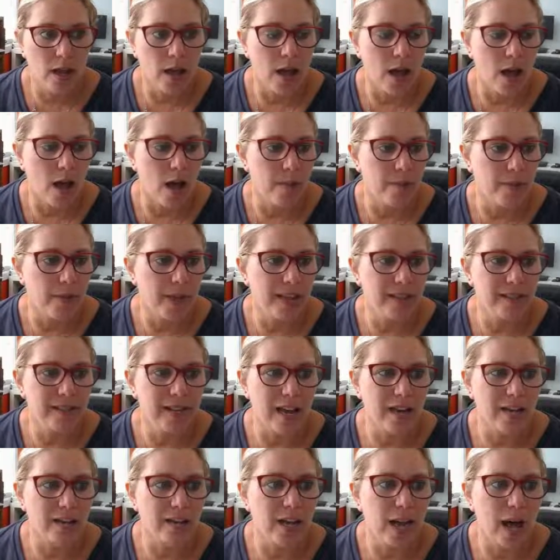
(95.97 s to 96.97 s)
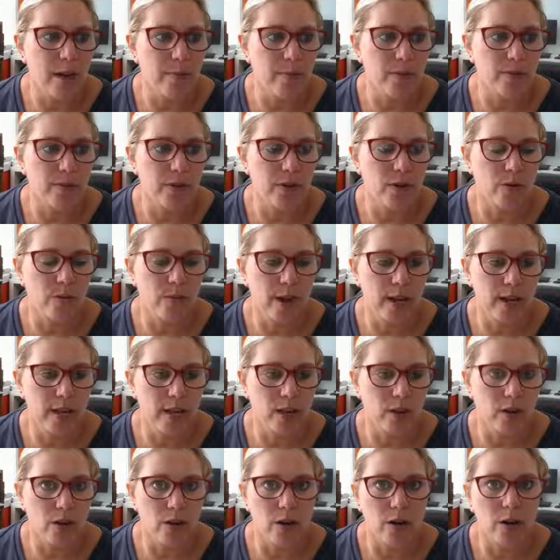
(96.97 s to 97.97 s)
Um, that's on top of their
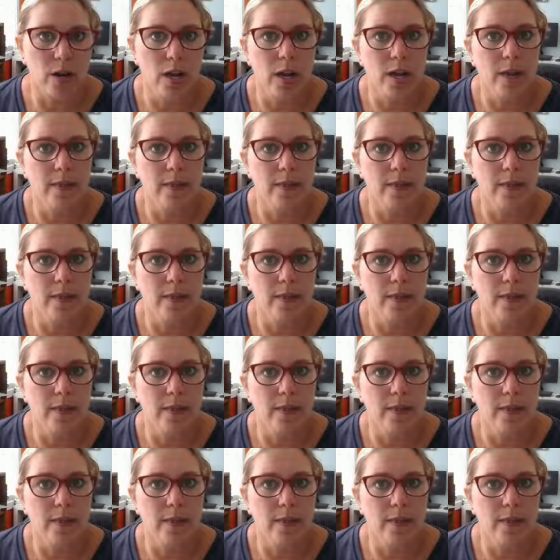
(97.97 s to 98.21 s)
regular.